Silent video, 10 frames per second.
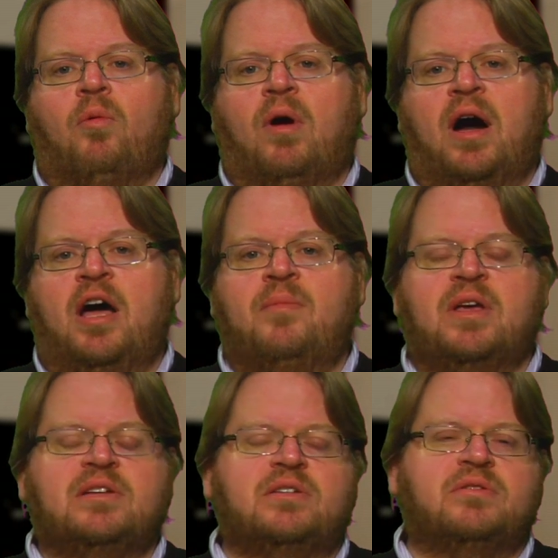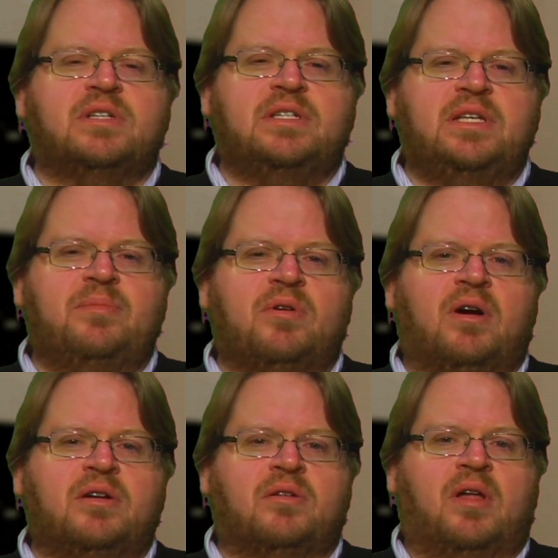Why? Because there was a
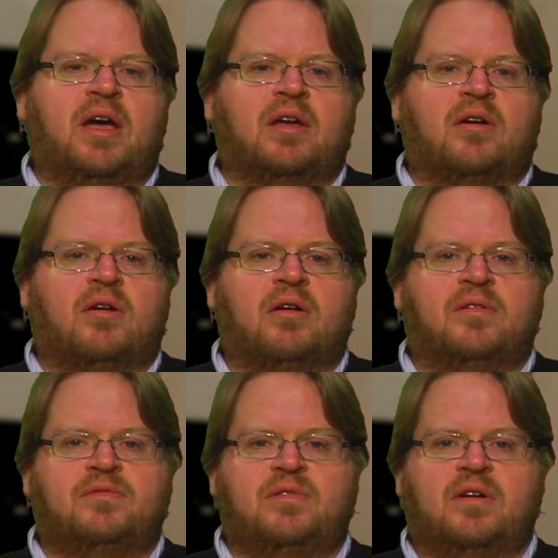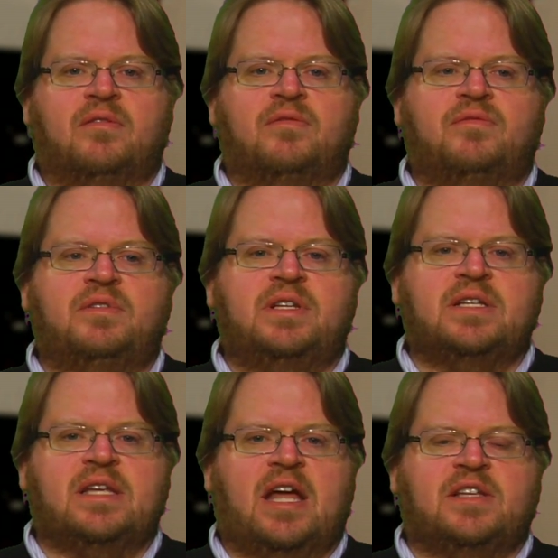deeper underlying current of
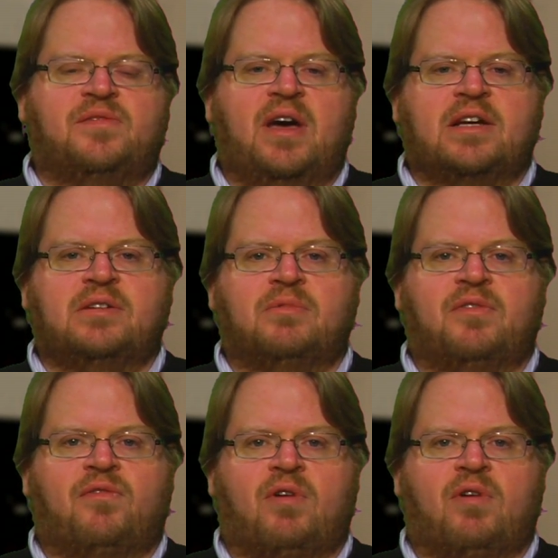dissatisfaction with